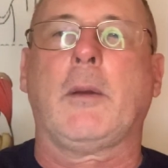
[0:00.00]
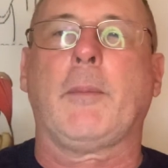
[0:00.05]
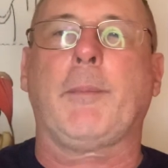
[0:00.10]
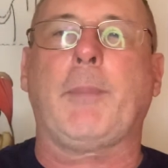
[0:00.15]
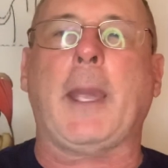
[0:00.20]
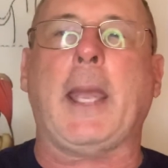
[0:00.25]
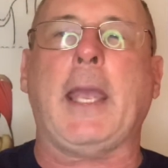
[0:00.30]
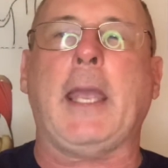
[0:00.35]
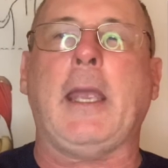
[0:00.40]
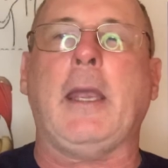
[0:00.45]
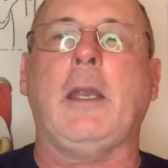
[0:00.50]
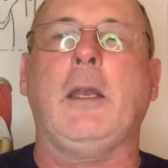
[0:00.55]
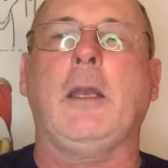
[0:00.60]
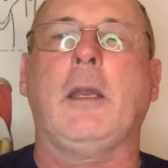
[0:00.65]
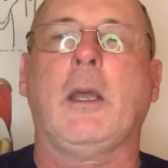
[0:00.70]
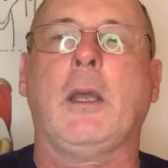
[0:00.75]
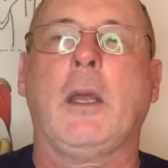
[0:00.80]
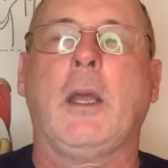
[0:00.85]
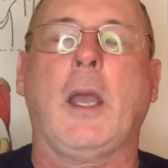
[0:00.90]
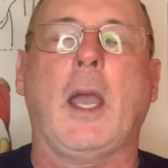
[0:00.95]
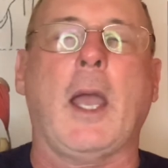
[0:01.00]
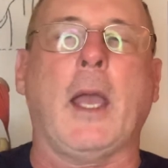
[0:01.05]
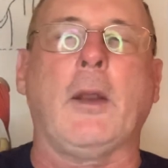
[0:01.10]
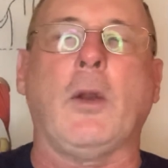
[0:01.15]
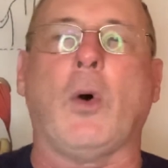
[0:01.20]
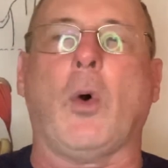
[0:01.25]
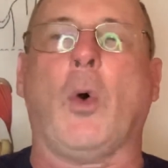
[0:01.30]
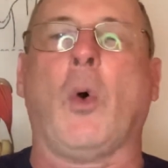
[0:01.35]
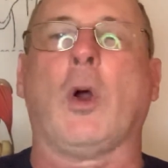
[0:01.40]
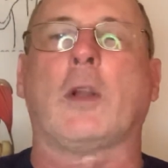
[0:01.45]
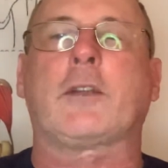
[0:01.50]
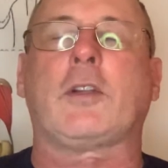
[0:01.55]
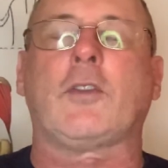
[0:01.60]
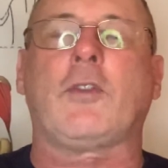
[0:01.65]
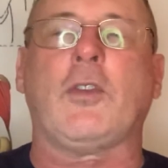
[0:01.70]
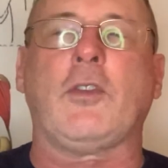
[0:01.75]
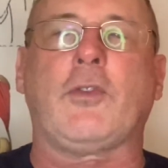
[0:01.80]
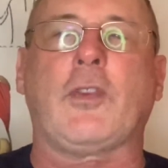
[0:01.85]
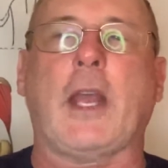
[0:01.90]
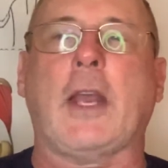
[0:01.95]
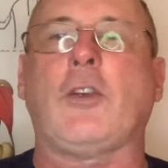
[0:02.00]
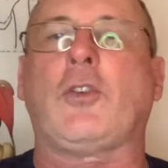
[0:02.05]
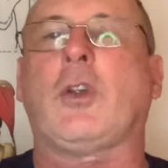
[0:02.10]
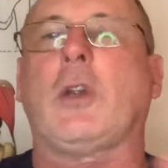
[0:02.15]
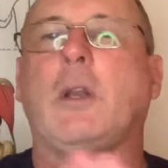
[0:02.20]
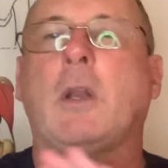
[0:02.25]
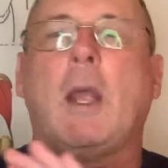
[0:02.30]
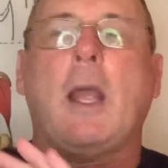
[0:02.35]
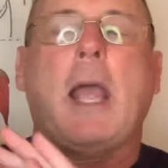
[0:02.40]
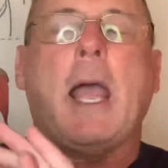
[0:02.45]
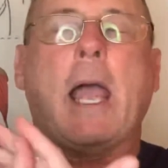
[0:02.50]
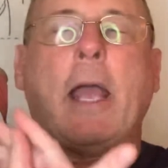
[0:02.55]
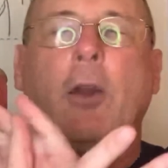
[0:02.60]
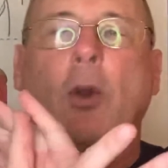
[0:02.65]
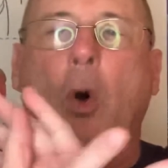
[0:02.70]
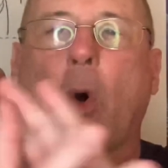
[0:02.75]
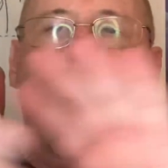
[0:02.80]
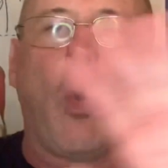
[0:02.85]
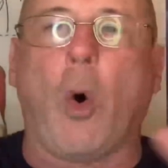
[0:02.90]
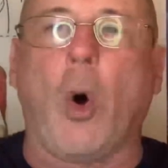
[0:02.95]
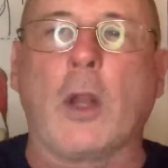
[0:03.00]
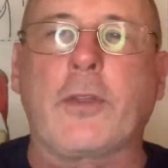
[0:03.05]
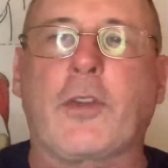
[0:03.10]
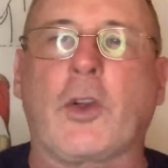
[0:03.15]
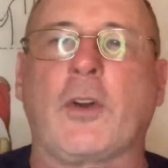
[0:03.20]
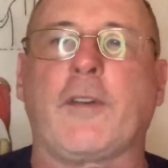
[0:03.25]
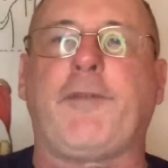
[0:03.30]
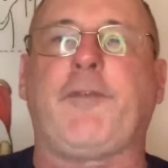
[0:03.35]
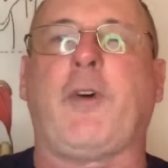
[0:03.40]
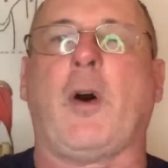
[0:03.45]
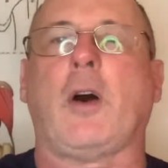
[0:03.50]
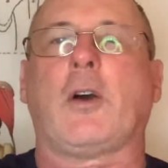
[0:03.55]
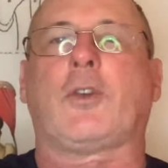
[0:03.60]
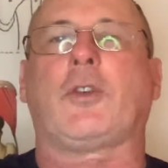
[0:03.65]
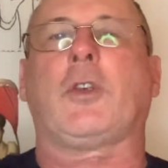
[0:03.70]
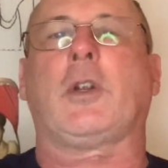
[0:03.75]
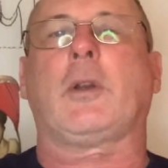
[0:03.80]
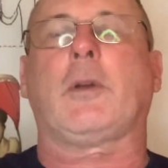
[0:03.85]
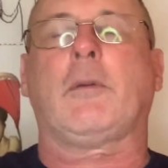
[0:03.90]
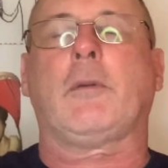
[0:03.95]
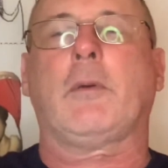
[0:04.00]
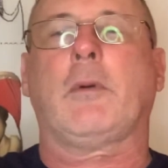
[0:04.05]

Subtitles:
pain and altered sensation and altered function.